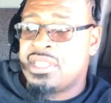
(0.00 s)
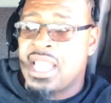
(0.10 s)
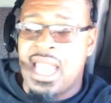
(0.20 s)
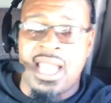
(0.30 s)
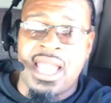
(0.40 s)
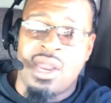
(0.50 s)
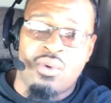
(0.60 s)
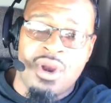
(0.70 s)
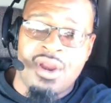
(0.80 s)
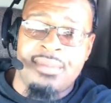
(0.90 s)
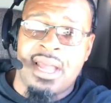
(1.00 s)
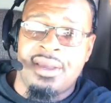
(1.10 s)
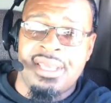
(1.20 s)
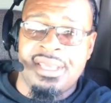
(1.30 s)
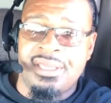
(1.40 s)
thing I gotta worry
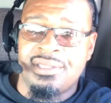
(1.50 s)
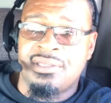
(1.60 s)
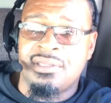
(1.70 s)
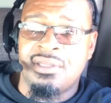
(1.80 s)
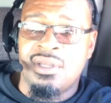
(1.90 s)
about is